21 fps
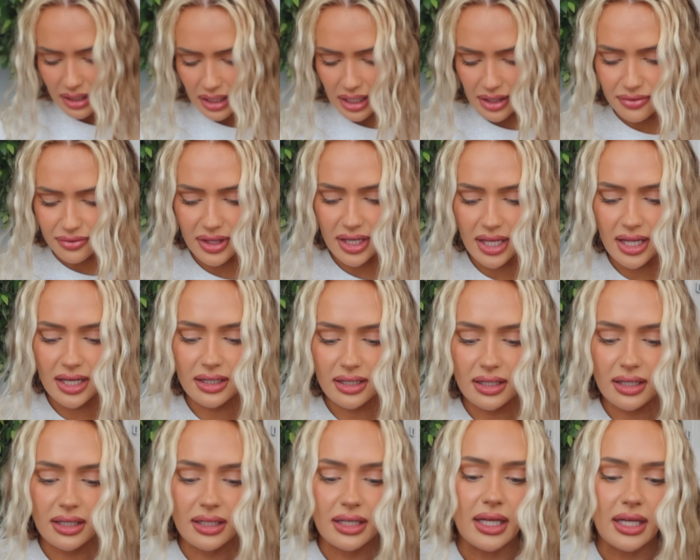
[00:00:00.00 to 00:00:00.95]
and then
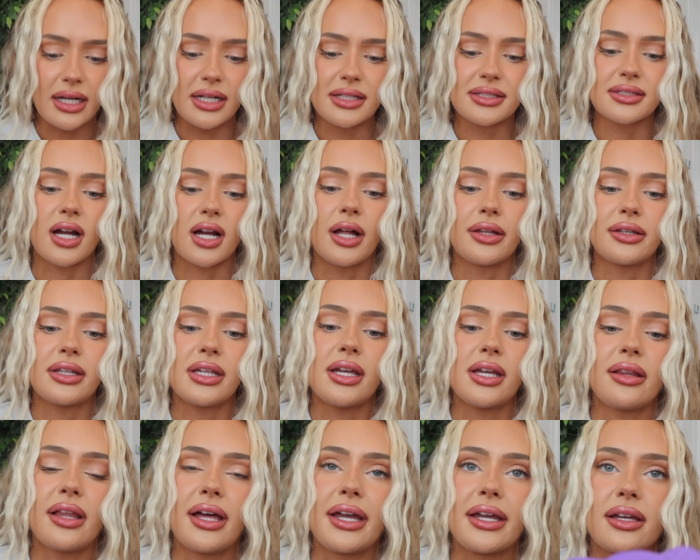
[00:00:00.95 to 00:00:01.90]
again, it's got
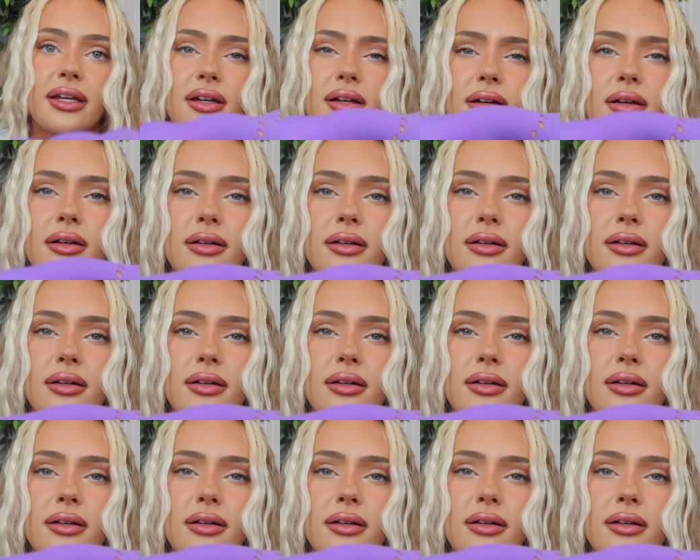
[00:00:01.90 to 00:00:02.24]
the like